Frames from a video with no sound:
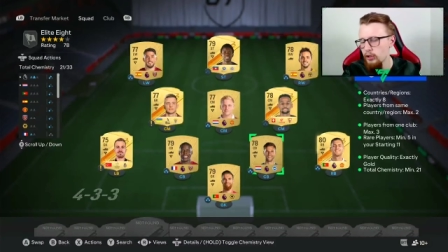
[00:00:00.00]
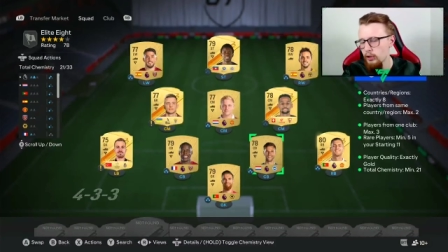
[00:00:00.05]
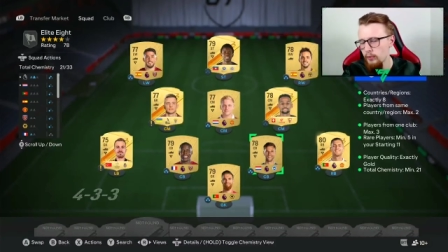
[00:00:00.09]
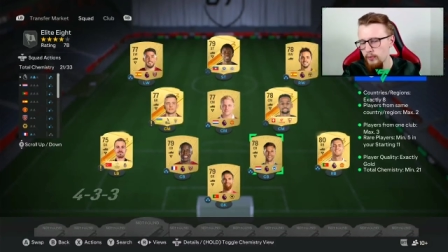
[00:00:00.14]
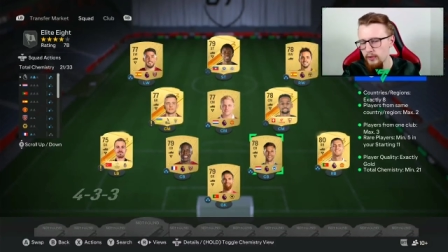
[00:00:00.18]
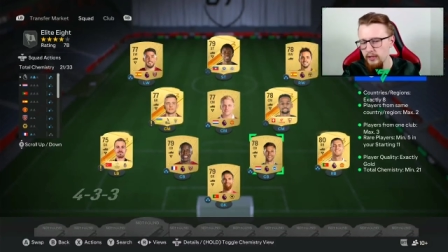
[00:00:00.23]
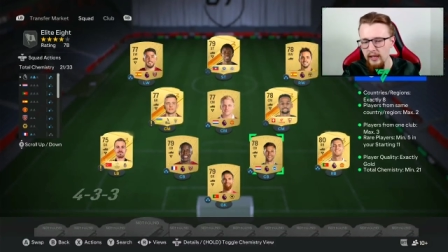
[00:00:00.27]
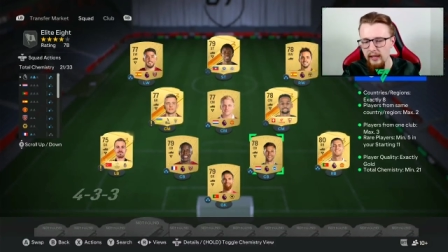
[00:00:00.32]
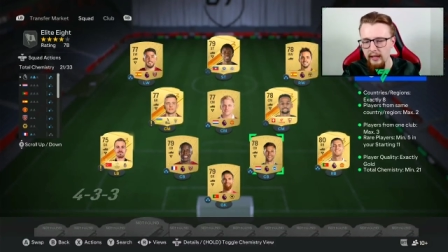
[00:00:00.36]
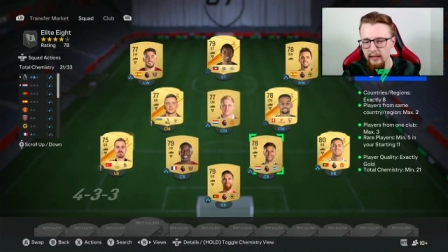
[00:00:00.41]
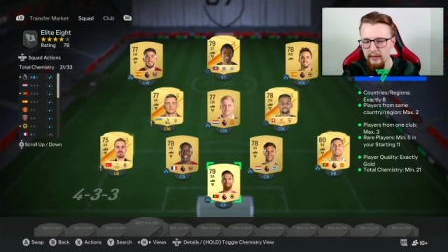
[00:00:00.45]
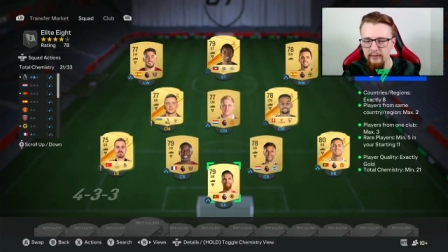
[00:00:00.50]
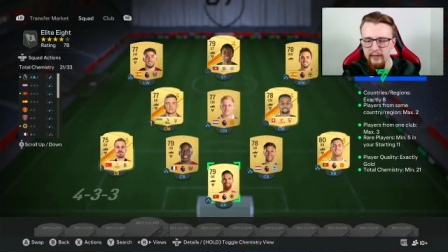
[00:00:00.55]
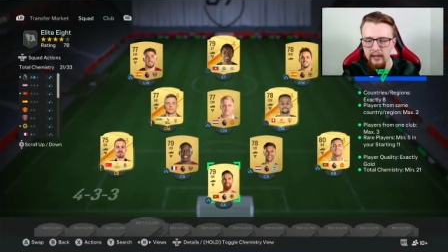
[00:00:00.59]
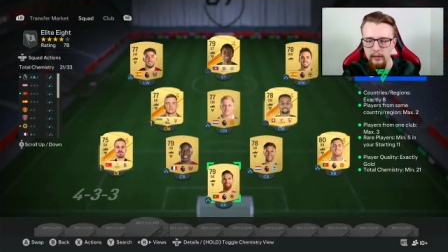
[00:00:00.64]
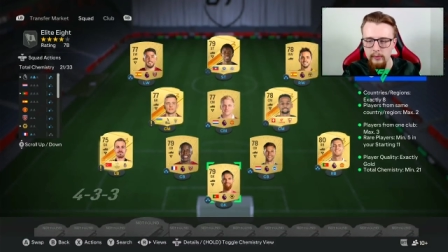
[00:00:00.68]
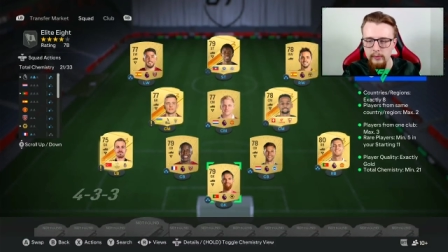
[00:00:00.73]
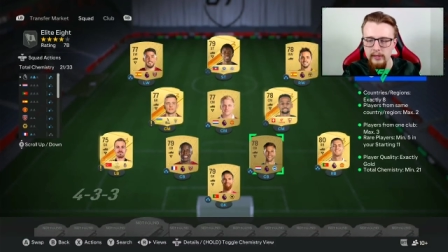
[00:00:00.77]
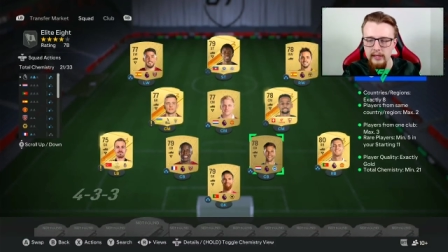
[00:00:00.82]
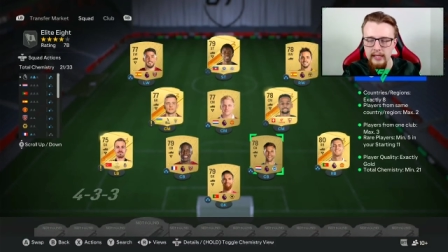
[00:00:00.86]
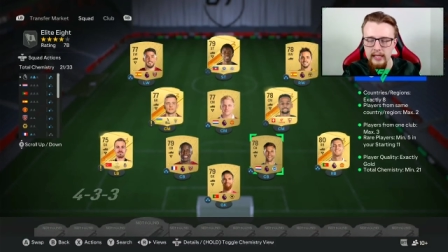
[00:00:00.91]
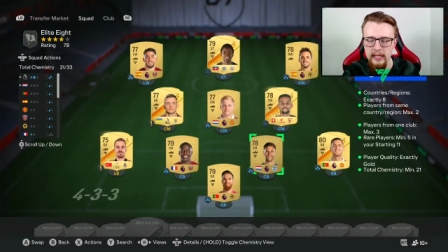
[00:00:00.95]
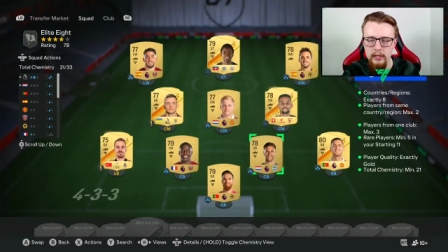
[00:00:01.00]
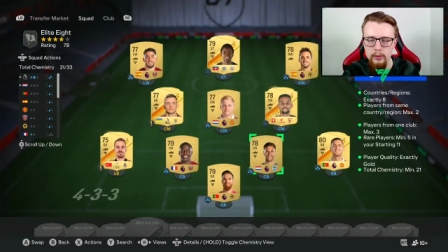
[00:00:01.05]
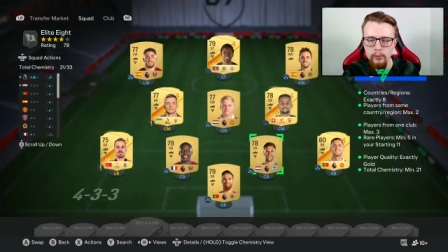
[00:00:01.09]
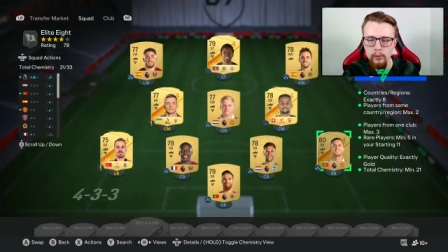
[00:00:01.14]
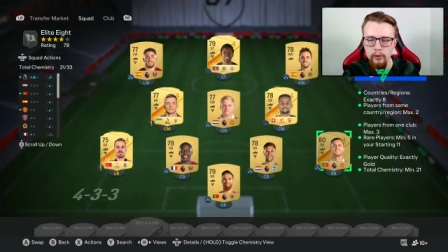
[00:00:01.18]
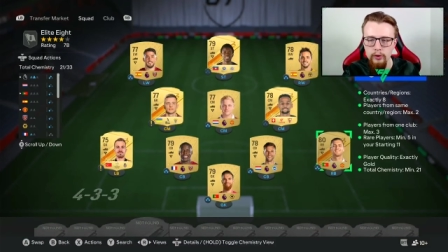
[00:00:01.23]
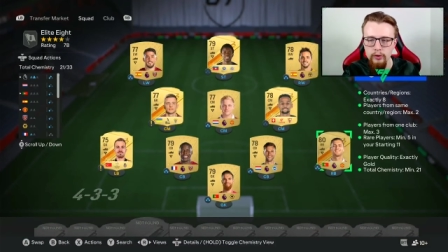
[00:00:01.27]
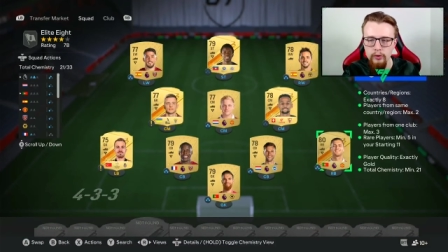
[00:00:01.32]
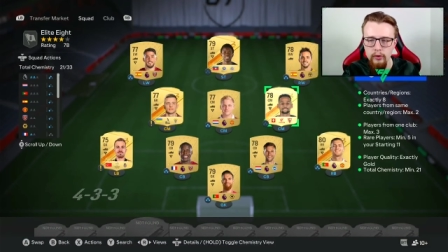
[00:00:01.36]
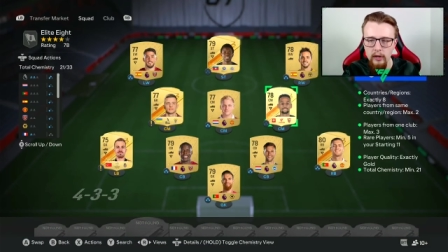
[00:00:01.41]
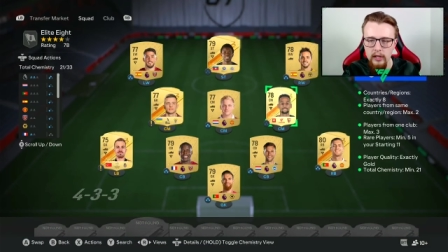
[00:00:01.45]
Say, like Veltman, he was
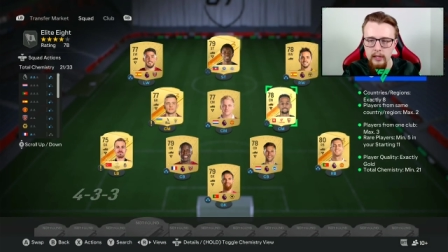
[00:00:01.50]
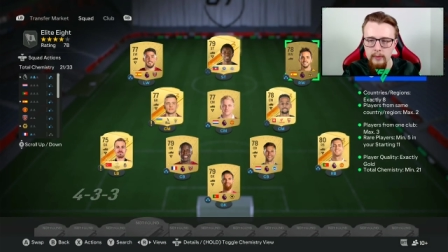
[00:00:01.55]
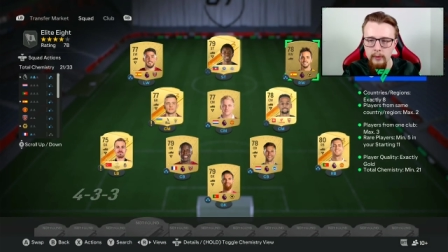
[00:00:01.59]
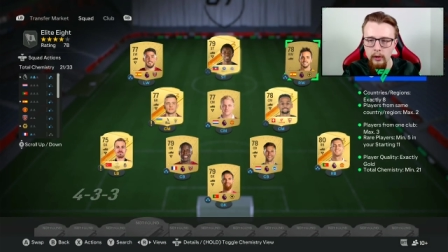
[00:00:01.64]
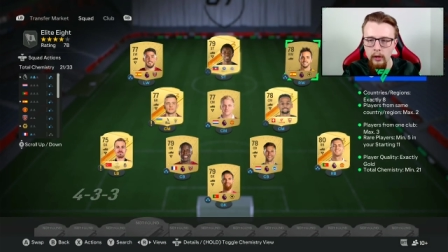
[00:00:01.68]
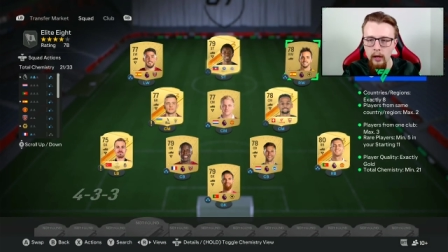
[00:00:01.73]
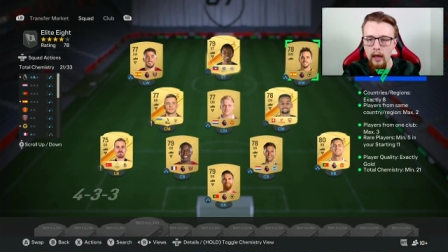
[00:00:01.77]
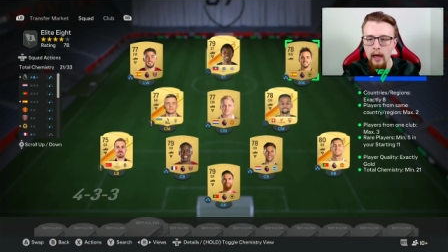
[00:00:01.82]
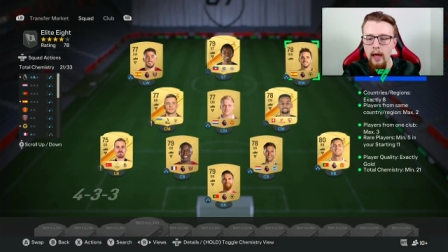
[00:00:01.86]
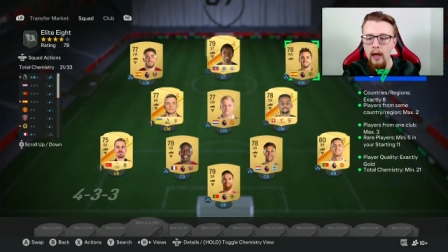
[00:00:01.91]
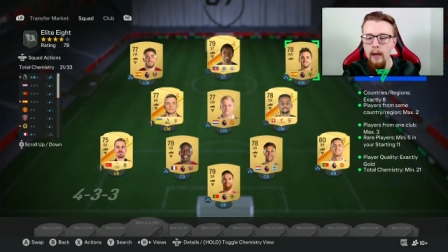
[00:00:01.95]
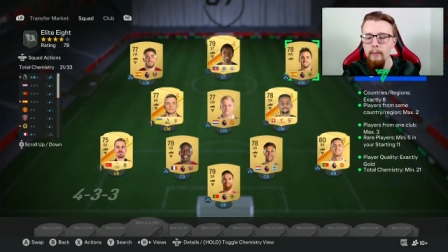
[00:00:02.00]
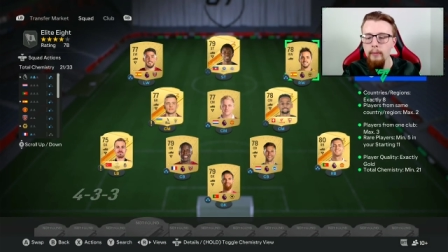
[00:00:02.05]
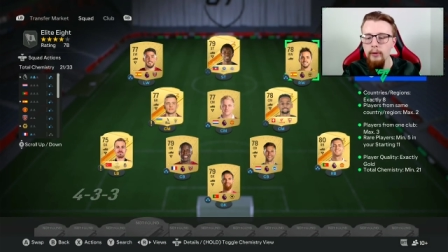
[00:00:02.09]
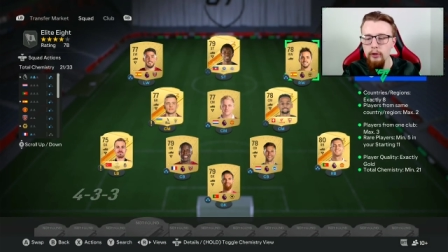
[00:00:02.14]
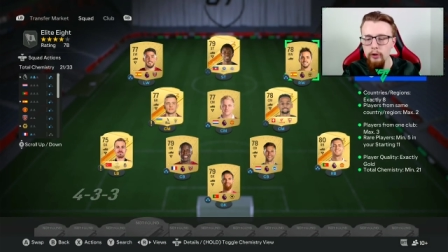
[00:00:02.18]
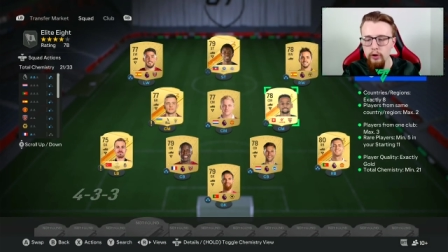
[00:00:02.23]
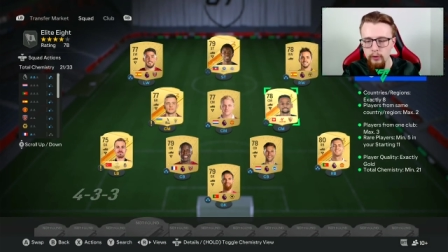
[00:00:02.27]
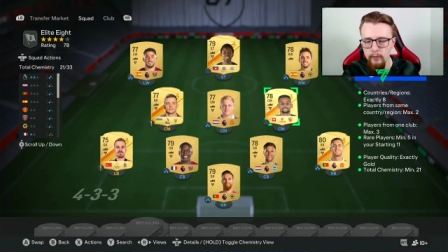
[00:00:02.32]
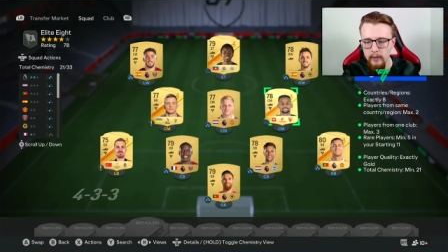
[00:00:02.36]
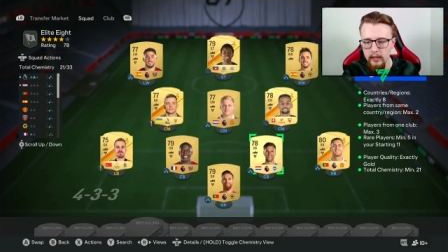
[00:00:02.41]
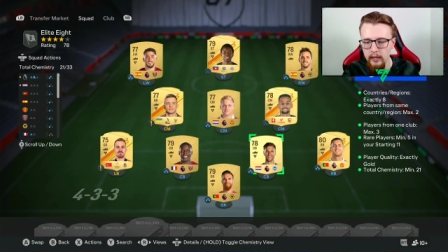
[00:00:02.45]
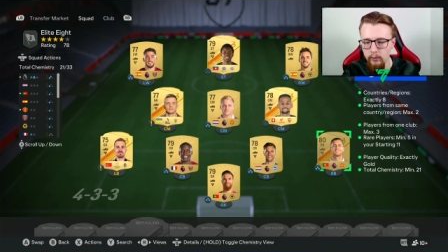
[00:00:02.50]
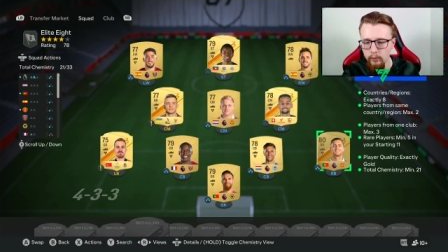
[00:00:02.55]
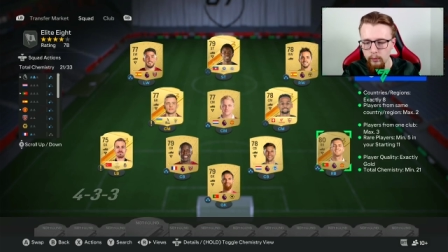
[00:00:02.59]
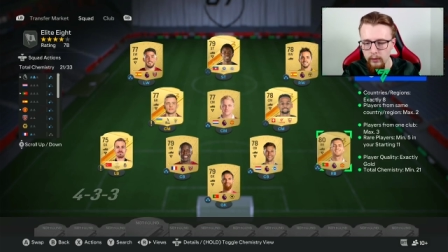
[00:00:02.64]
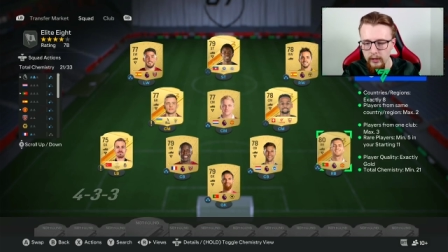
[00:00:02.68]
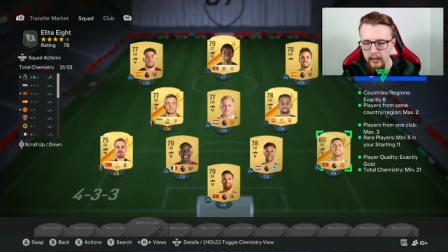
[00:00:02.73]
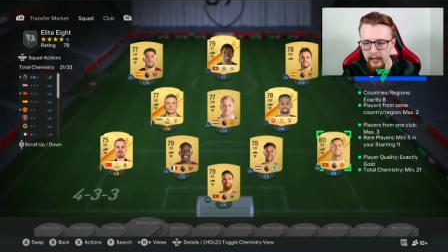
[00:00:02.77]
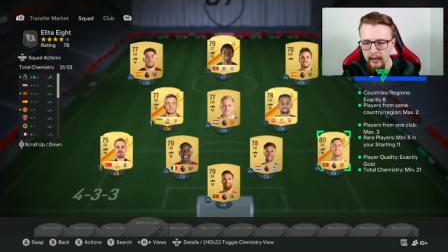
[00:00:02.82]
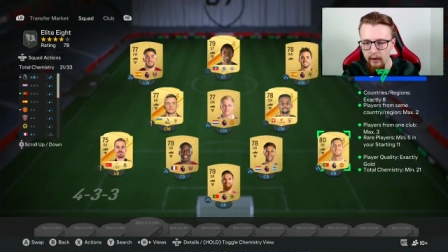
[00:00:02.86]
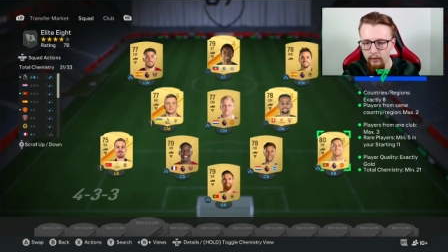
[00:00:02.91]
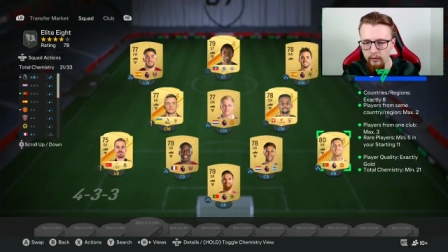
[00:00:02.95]
tradable. But it does mean we can
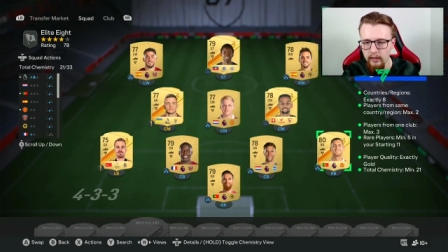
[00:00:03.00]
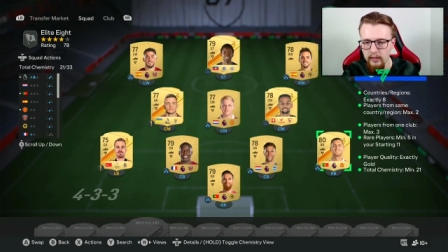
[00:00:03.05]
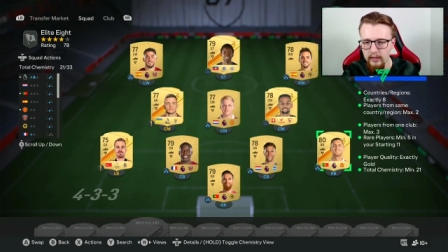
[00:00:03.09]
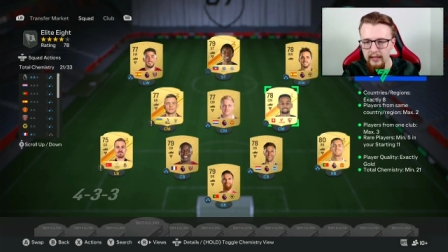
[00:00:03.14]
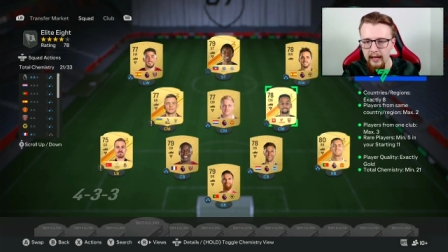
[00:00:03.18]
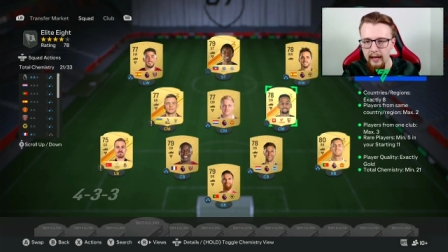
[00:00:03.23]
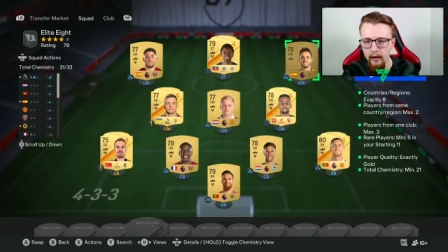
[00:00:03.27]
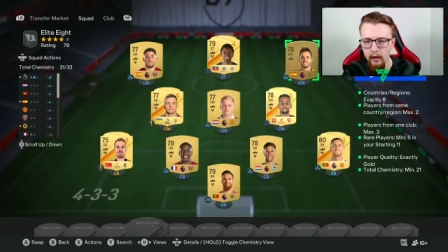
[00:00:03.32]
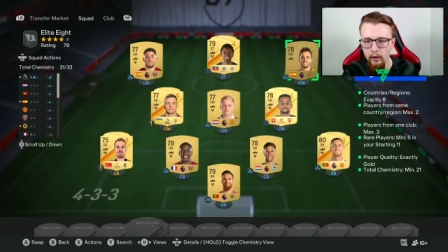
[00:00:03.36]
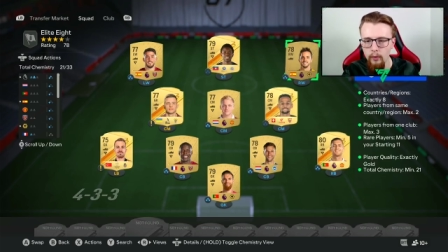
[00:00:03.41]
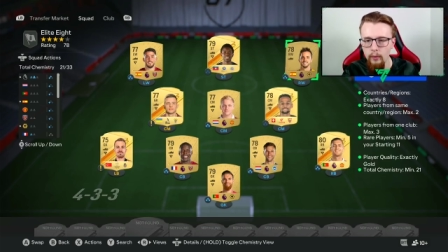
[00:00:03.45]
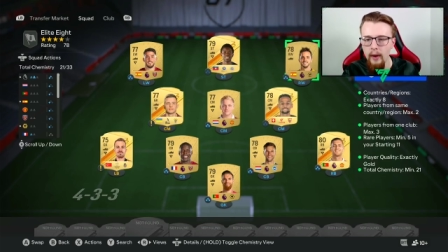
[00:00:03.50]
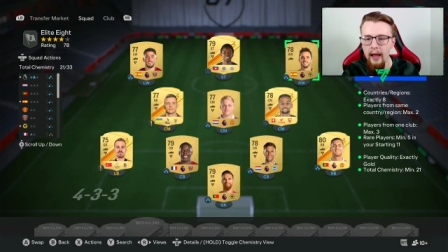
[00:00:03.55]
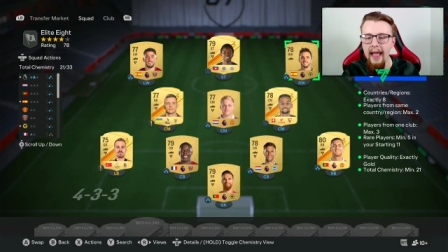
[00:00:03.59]
get rid of Dalot